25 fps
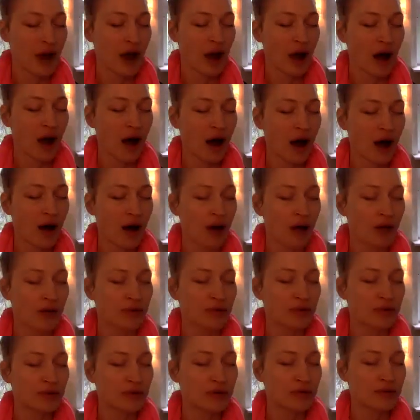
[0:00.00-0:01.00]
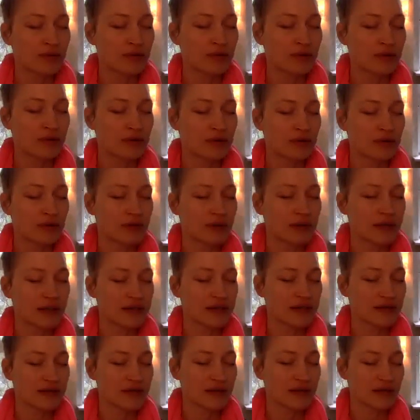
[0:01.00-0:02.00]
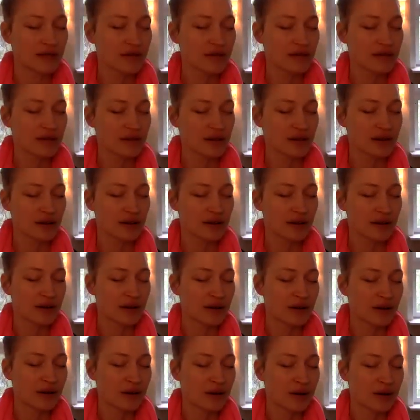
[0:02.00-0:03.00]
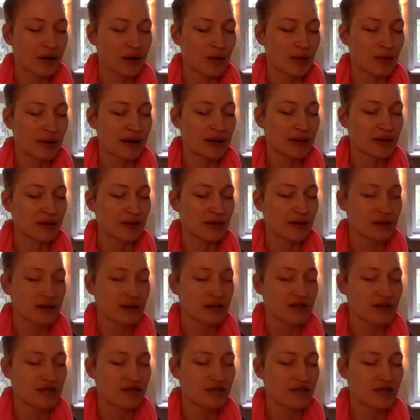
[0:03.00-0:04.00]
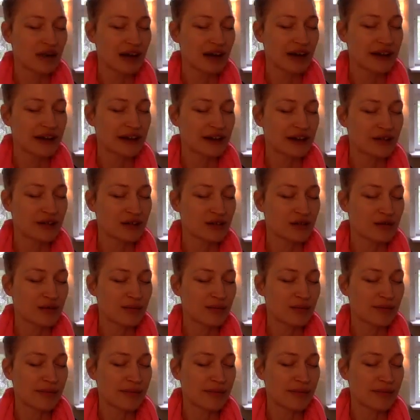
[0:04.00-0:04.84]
How do you breathe when you are trying to